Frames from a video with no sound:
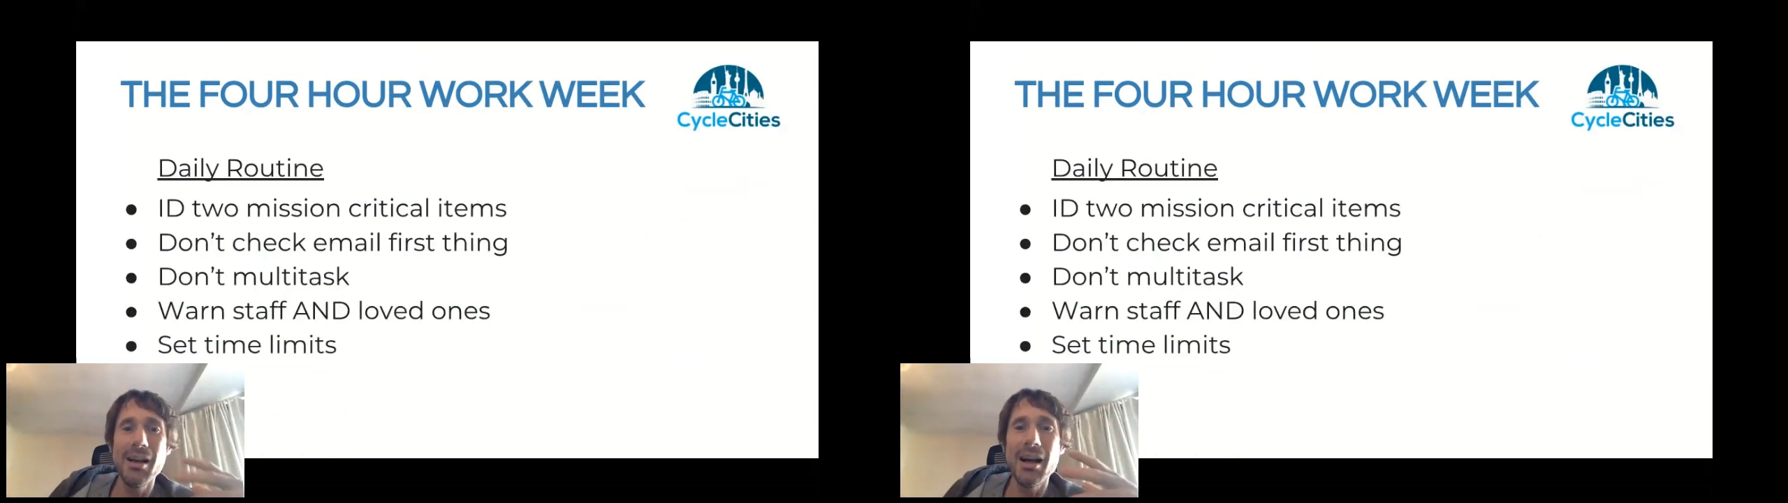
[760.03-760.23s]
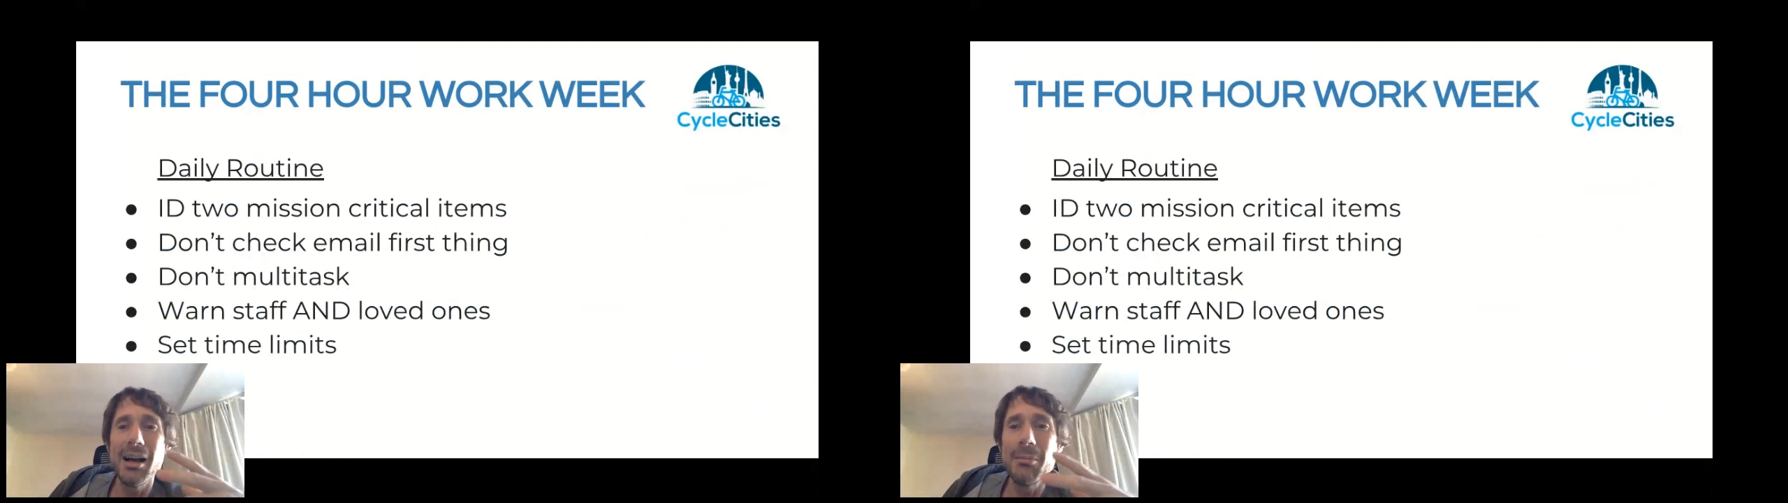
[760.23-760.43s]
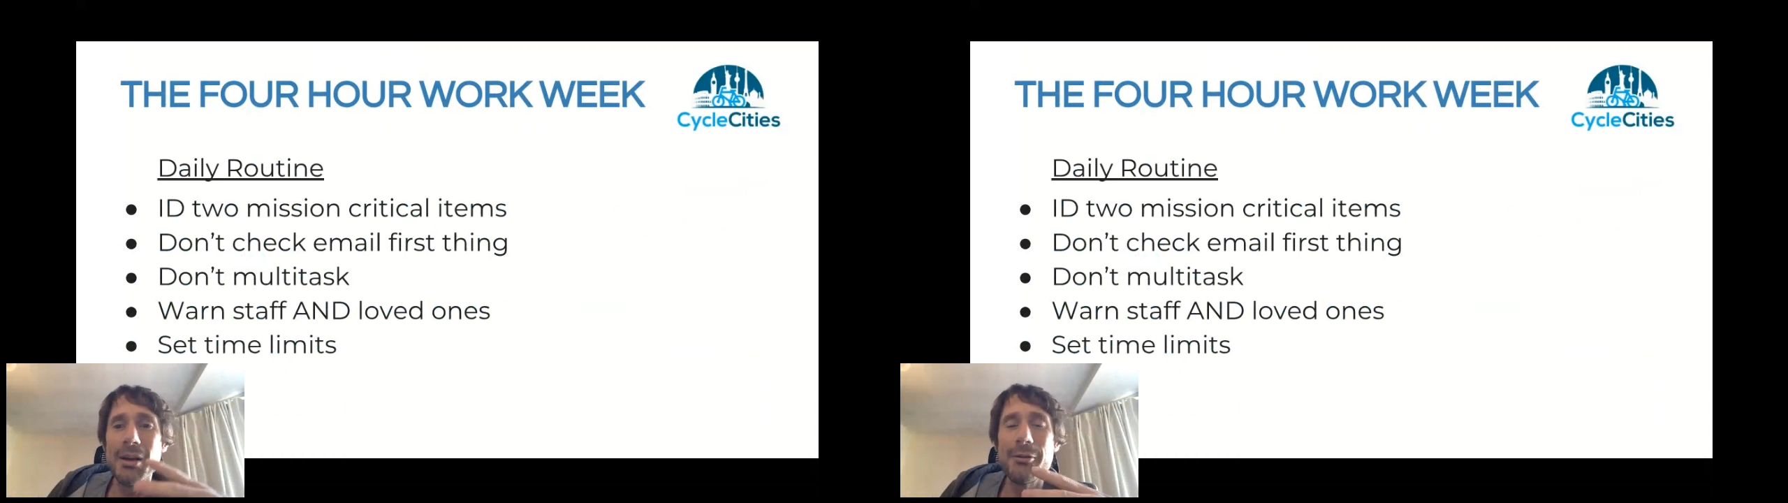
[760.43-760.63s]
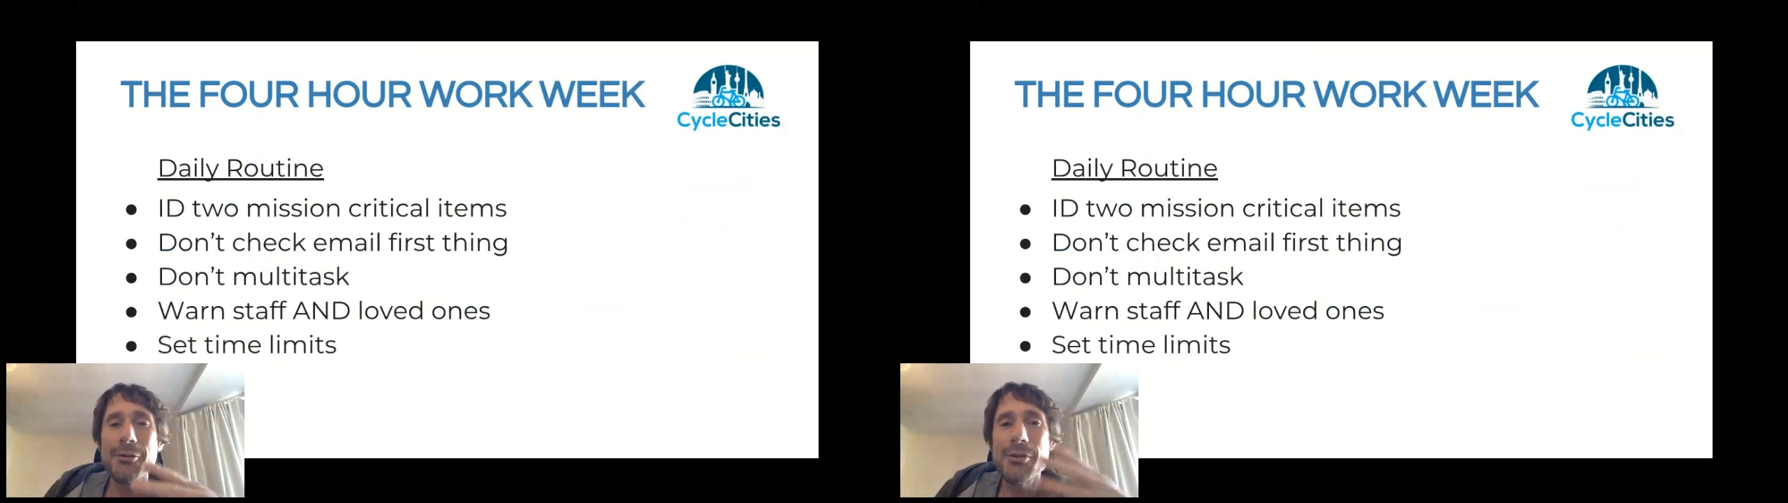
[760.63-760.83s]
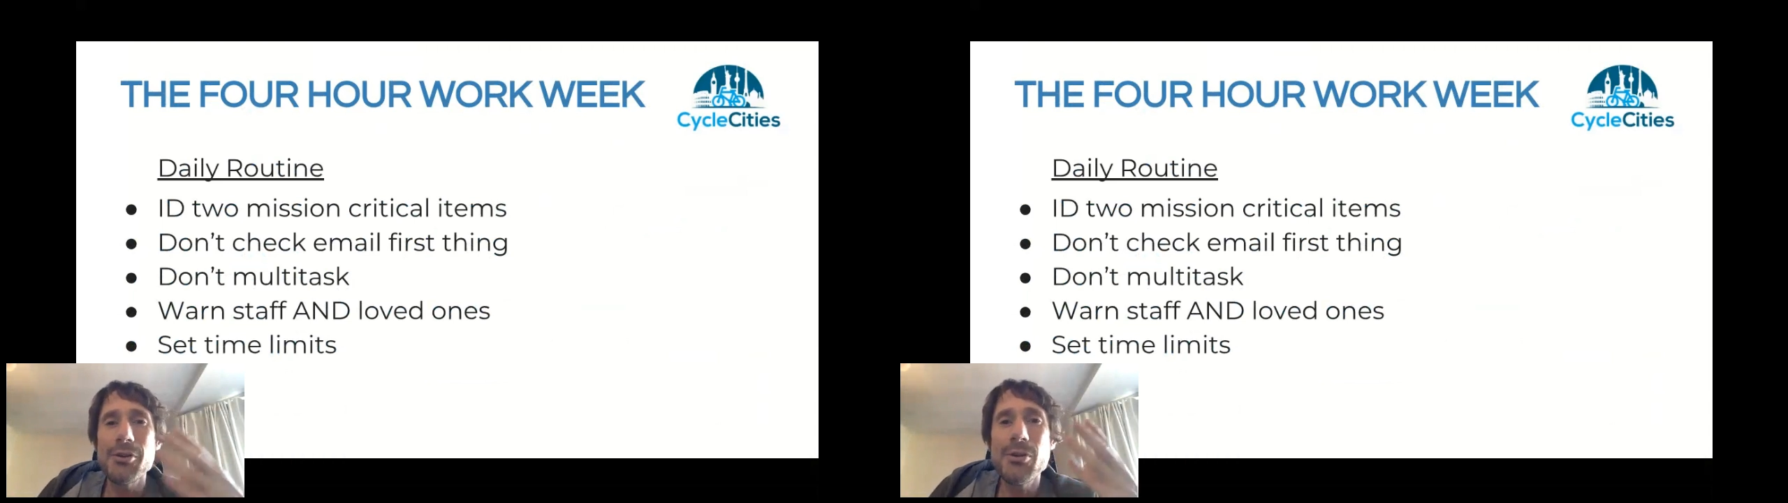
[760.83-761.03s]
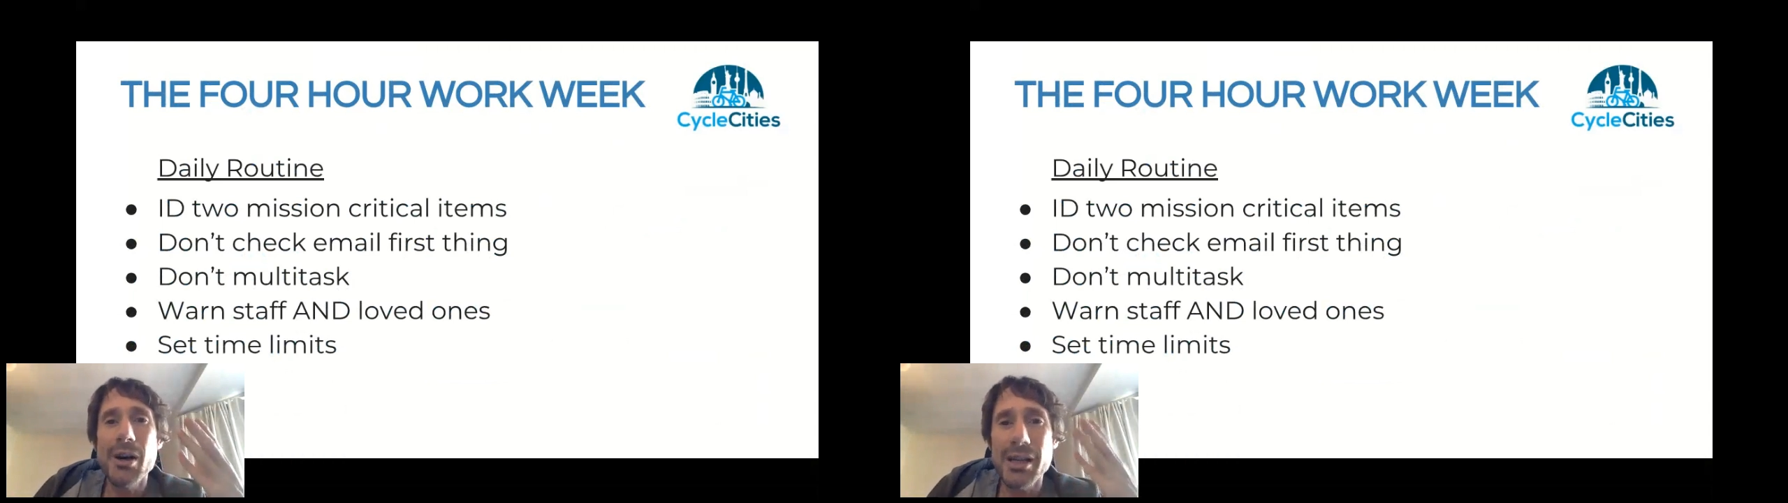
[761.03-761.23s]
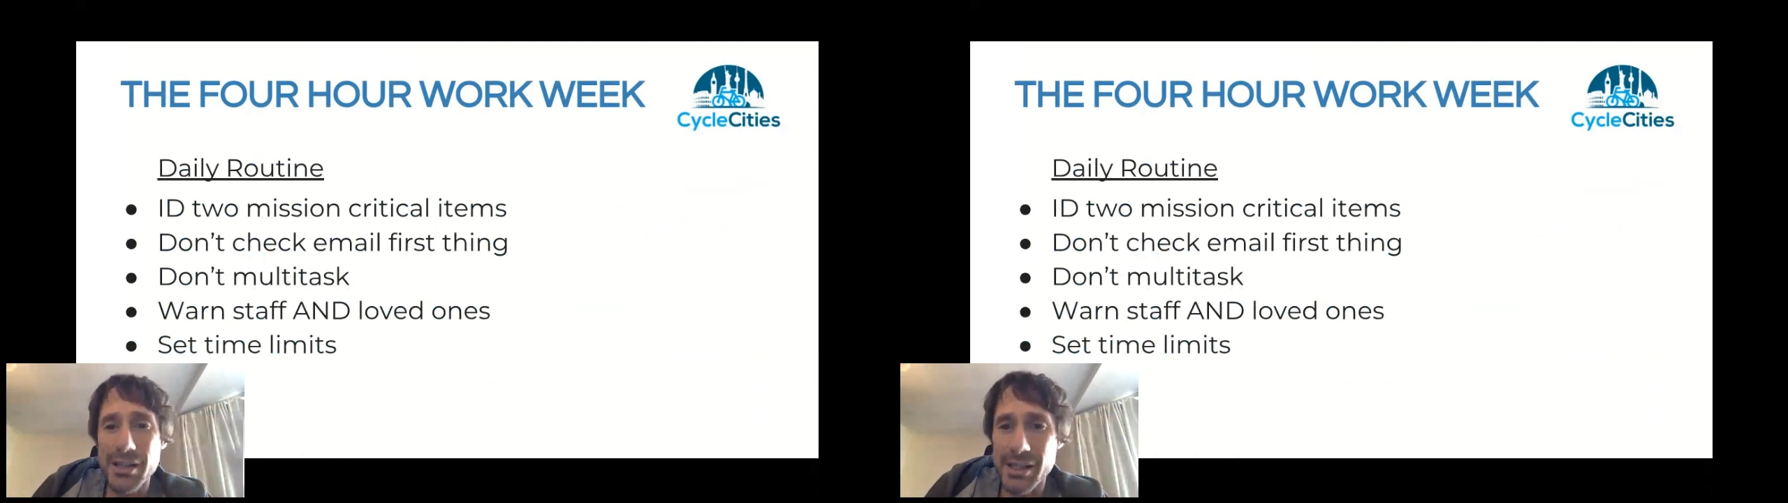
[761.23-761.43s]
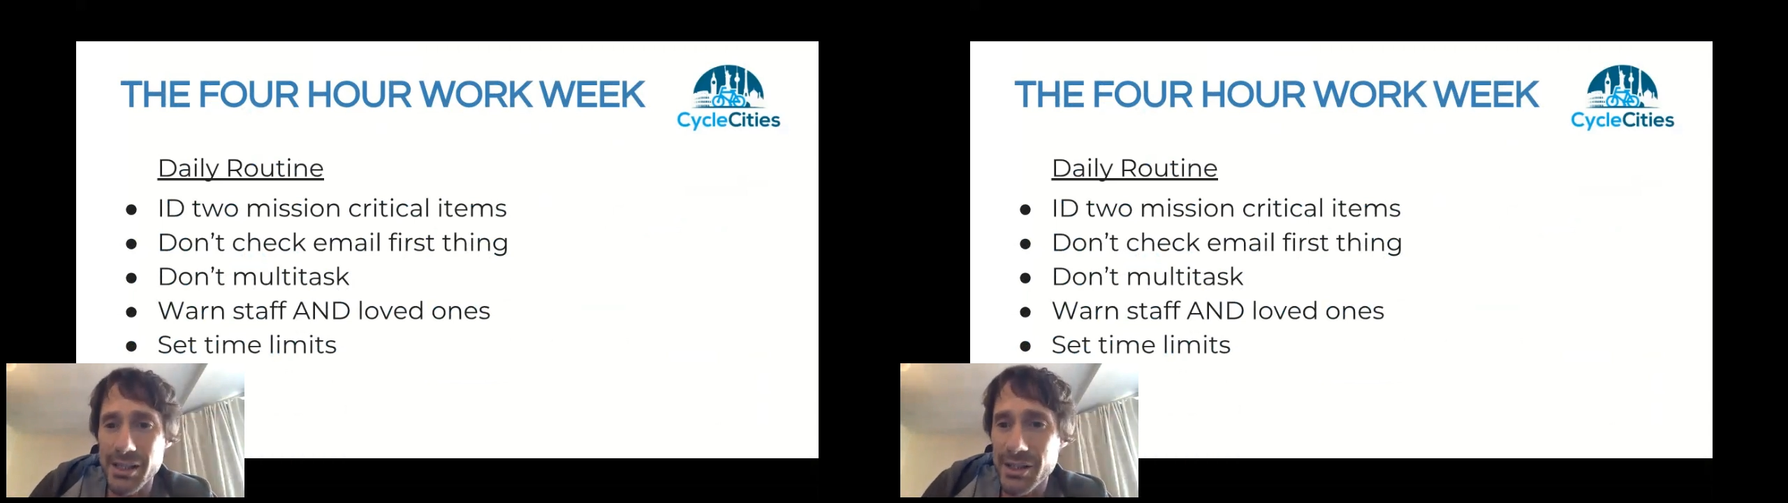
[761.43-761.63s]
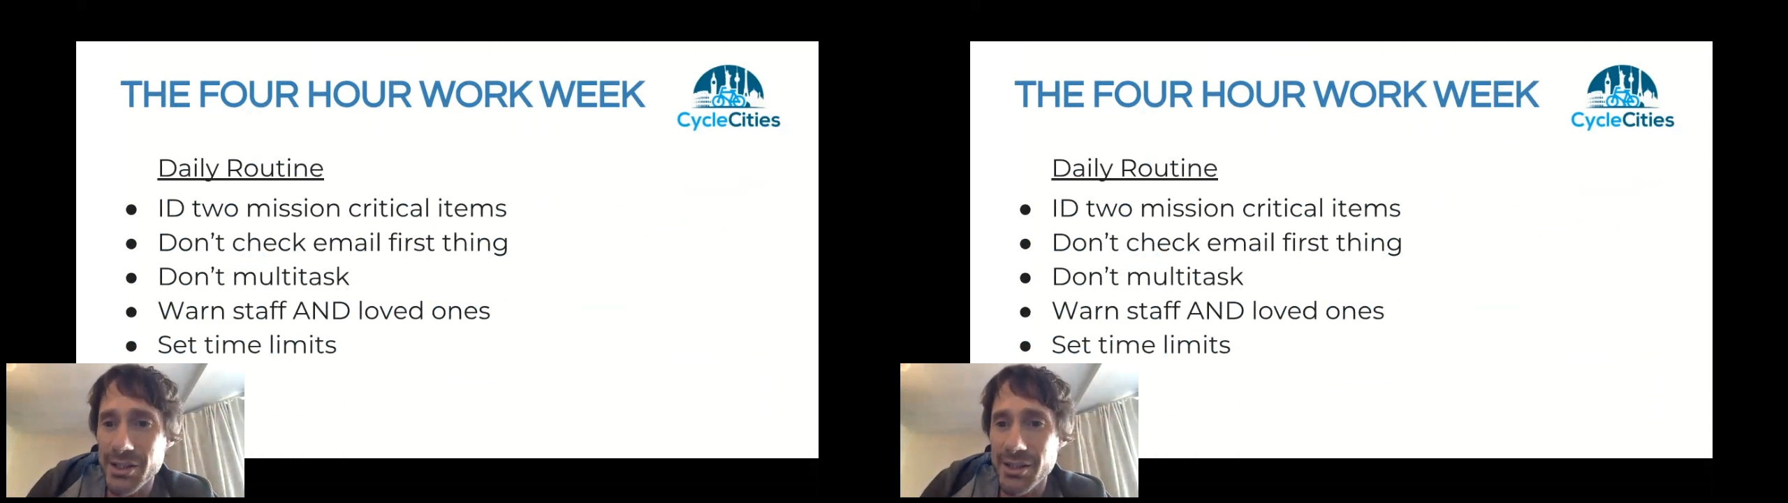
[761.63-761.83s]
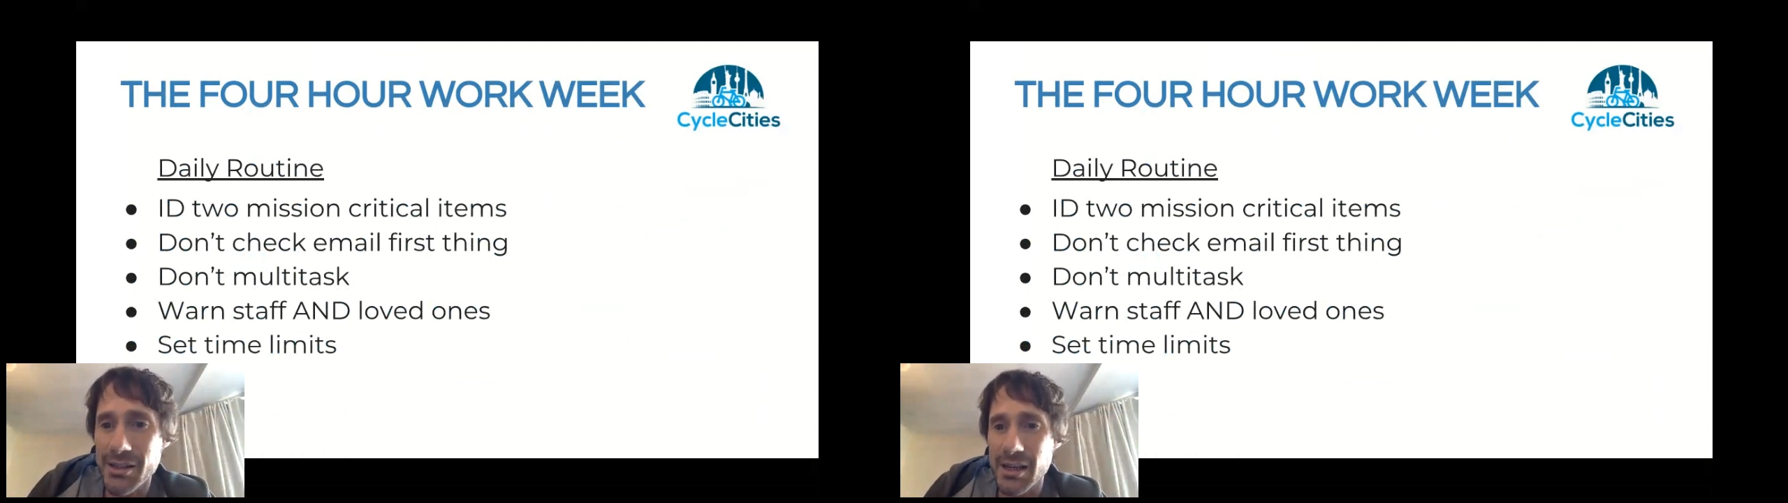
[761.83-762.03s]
A few ideas.